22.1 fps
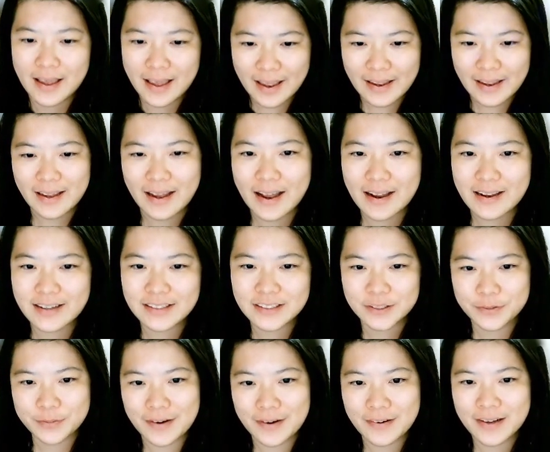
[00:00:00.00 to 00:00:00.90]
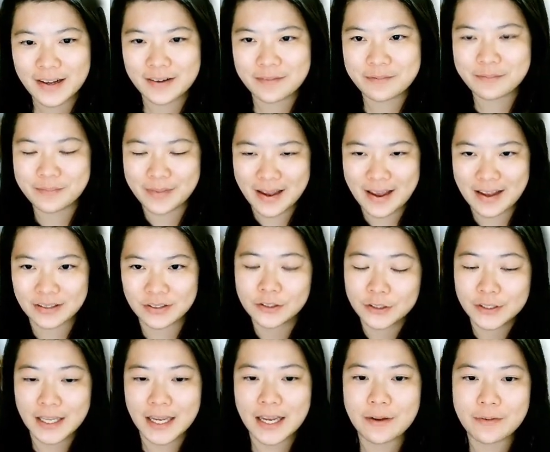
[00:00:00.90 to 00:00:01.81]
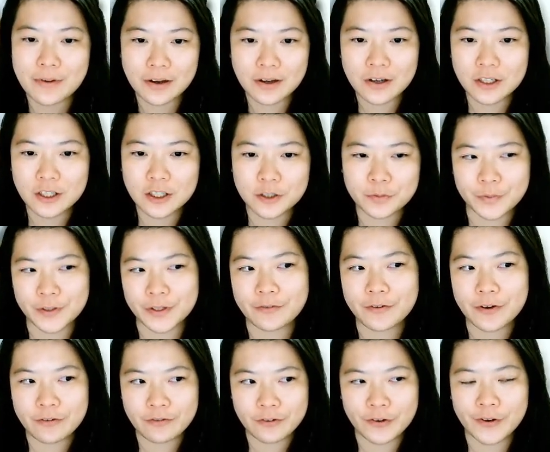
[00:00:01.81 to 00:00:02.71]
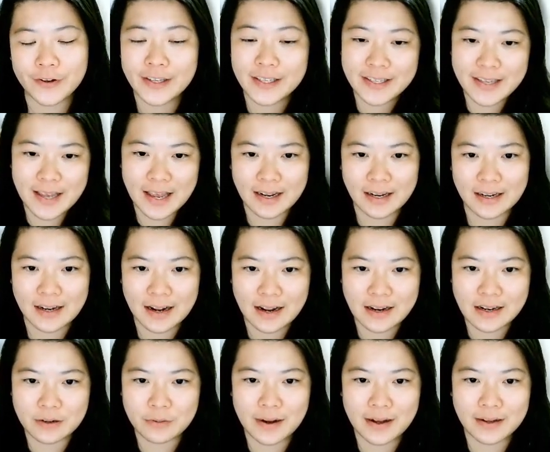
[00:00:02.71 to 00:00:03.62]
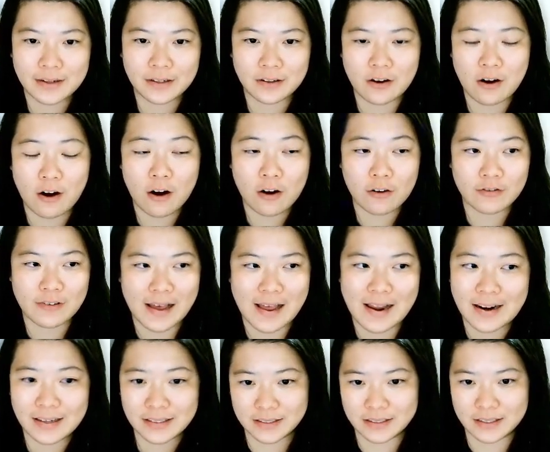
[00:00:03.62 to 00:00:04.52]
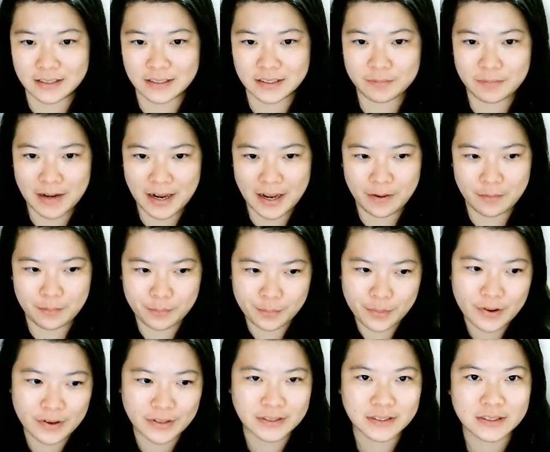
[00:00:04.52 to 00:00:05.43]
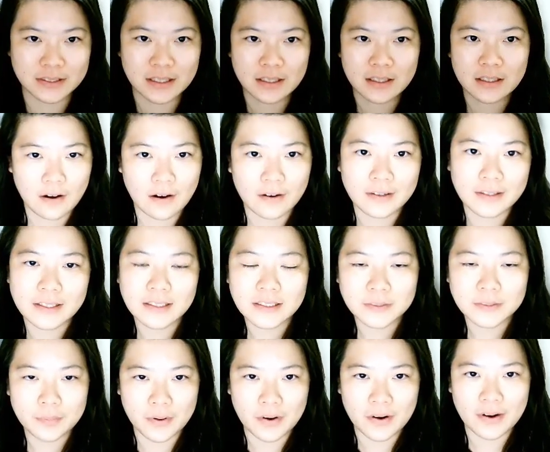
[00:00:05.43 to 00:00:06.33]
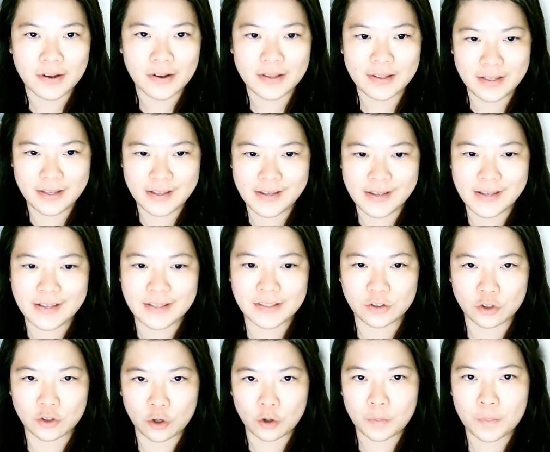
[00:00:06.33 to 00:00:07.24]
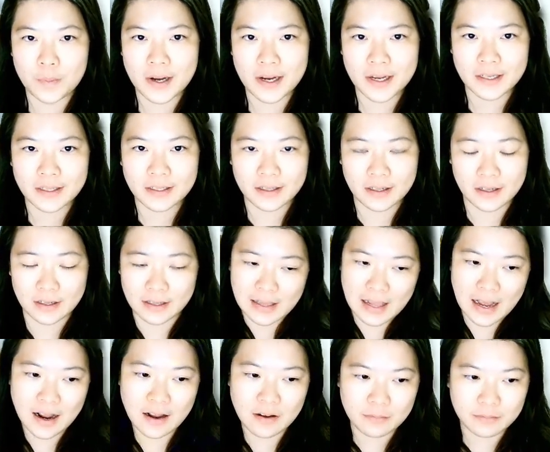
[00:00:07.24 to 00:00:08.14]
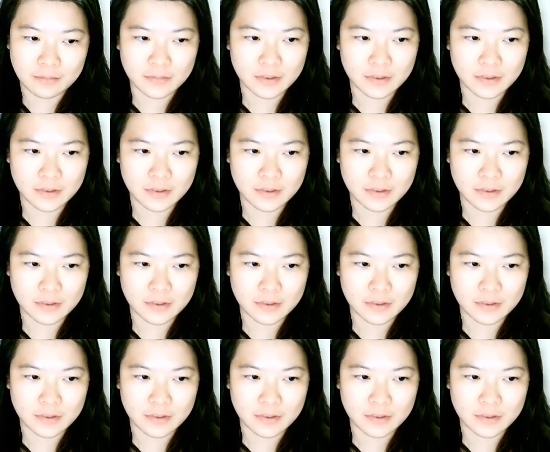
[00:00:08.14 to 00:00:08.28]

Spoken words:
guys, welcome back. Today we're going to be reviewing yet another one of Alex's played boards. On this board, East opened a club.